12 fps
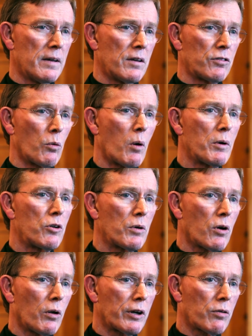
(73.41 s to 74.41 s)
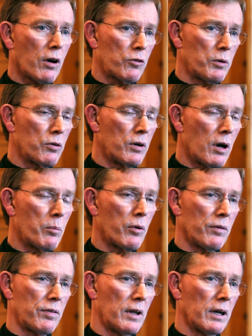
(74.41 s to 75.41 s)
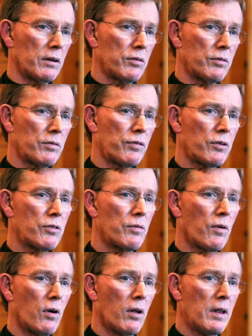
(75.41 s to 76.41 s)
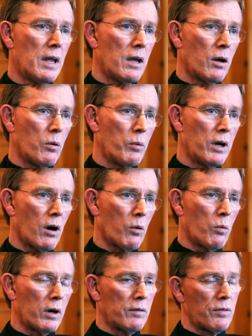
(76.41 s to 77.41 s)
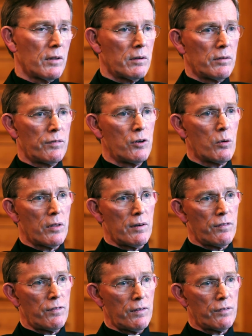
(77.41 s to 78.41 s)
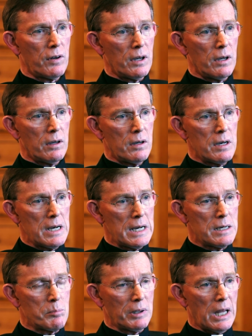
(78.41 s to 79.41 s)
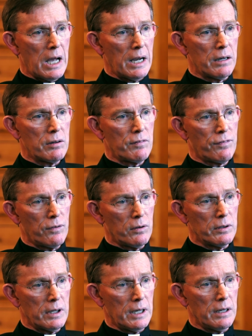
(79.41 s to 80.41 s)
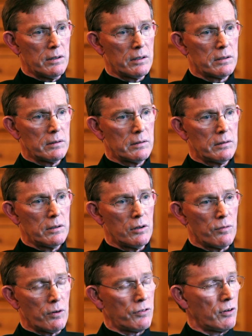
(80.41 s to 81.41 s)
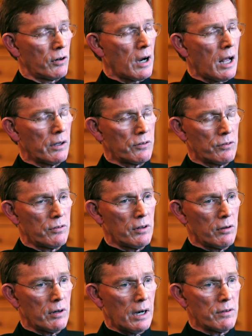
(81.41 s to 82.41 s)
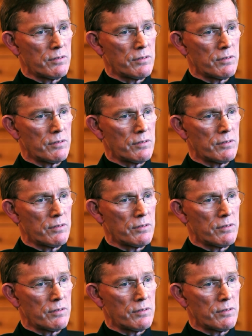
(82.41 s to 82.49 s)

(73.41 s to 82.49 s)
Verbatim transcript: So what we do at Holy Cross, we do a number of things. First of all, we are one of the fewer than fifty need-blind, full-need university or colleges in the United